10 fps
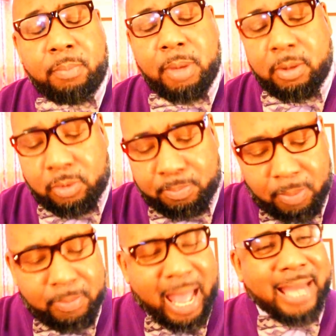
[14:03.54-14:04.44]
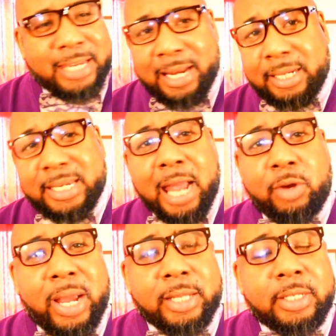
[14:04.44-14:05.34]
But I
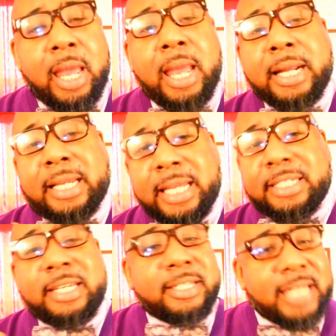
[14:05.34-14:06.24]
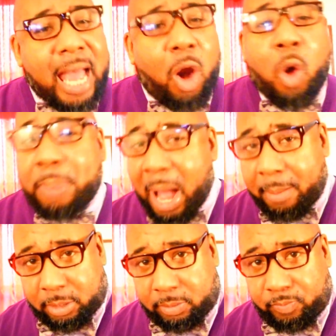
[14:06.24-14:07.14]
digress. Clinton is not
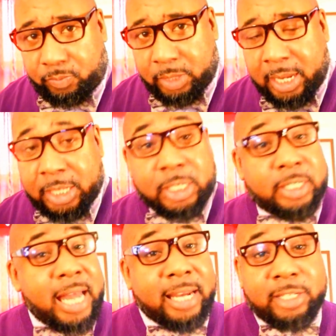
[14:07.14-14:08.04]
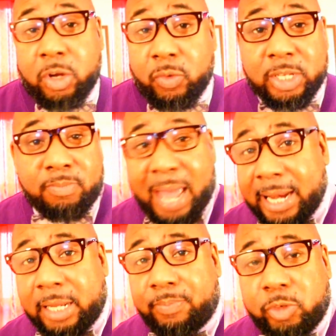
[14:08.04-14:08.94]
Obama. She's not as
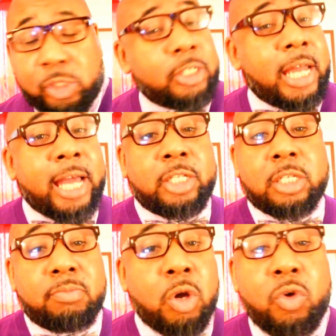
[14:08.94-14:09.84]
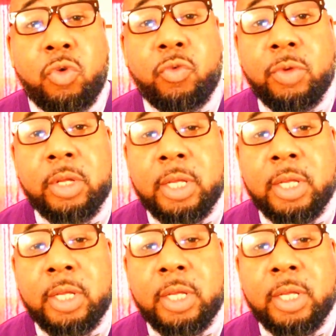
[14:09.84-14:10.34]
charismatic. She's not as smooth.